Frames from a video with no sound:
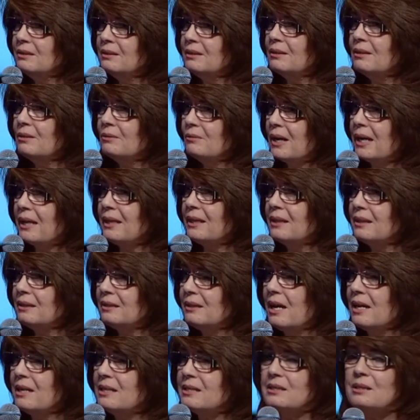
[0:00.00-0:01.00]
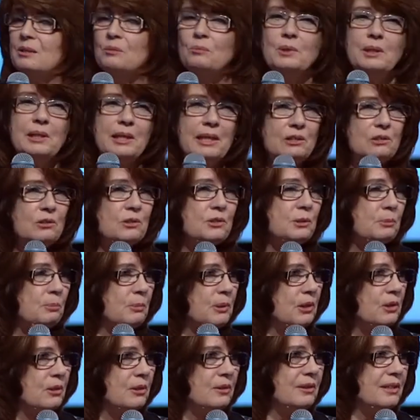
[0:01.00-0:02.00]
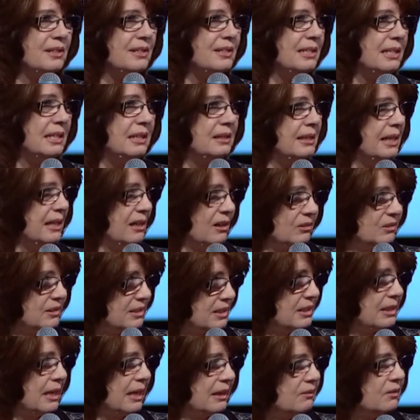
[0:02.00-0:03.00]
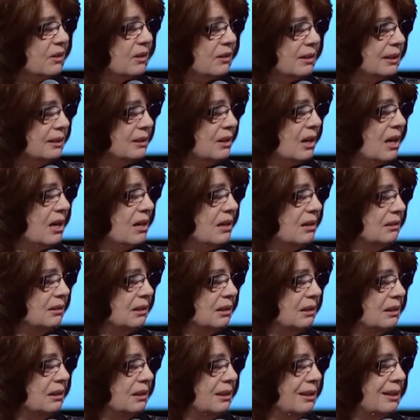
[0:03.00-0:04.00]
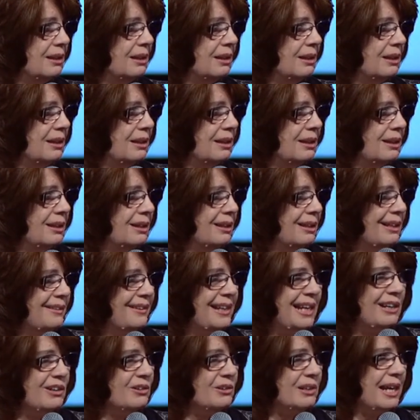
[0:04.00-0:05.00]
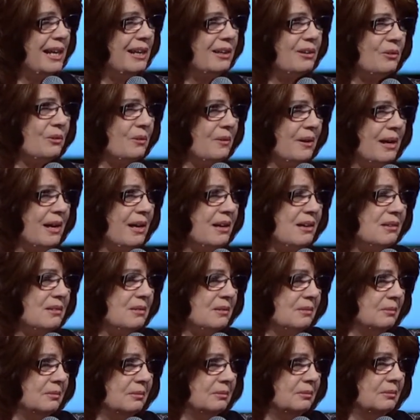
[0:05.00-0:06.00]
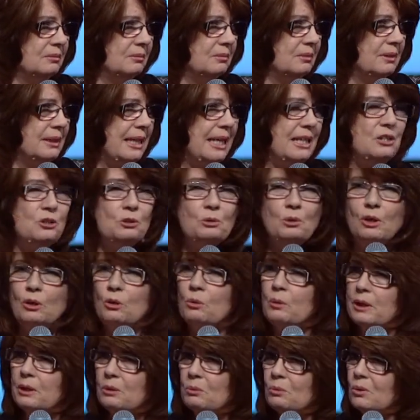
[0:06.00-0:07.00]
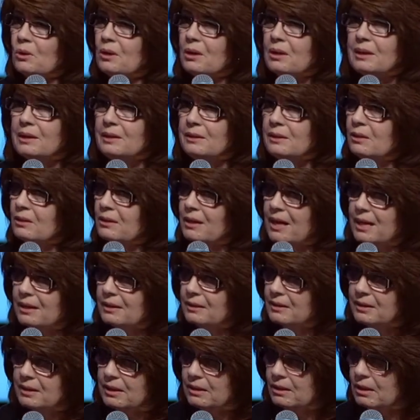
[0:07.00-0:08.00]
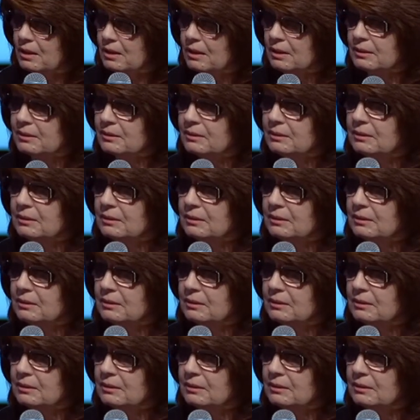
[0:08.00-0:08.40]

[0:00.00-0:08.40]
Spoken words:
or recognized that when angels appear on the scene, they don't stay very long? They don't hang around. They do a quick work, and they're out of there.